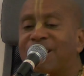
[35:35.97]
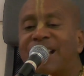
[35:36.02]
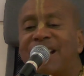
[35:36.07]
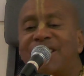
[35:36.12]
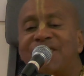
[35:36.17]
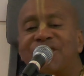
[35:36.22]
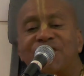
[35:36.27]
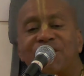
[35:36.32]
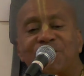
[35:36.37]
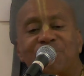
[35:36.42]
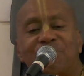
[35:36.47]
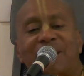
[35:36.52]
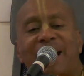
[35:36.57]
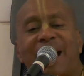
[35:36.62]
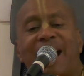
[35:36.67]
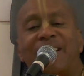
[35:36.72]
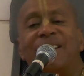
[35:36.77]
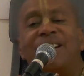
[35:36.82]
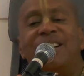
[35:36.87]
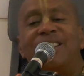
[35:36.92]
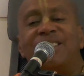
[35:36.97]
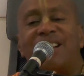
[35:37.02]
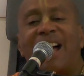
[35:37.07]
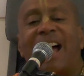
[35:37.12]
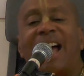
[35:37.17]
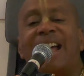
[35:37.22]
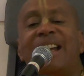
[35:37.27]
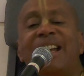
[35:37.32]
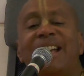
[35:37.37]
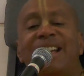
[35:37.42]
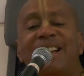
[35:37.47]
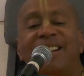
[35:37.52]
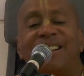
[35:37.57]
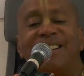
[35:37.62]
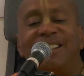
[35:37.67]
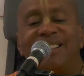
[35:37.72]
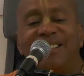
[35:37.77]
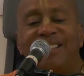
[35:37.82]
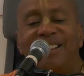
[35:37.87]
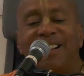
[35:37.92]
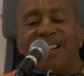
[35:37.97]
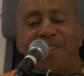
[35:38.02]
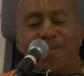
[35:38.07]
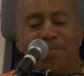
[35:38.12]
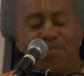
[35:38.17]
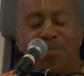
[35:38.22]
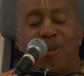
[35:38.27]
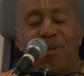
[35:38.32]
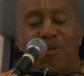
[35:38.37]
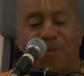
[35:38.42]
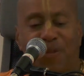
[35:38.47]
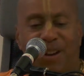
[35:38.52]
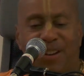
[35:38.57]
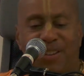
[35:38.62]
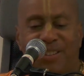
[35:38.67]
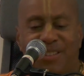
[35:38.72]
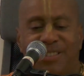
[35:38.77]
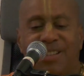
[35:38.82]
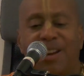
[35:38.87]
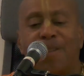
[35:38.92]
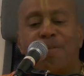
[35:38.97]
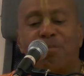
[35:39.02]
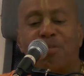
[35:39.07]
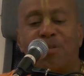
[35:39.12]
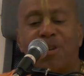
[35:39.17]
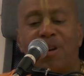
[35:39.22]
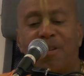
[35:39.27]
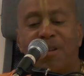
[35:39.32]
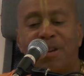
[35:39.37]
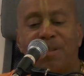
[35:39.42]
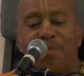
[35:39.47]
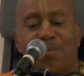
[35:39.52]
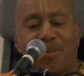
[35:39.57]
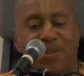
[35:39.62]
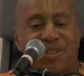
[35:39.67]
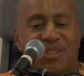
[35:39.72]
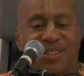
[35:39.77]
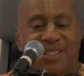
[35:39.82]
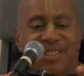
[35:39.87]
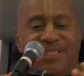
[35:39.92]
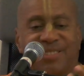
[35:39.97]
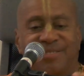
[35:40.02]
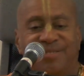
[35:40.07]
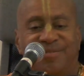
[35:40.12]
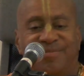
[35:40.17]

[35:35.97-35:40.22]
relationships with that tiny, imperfect, temporary person.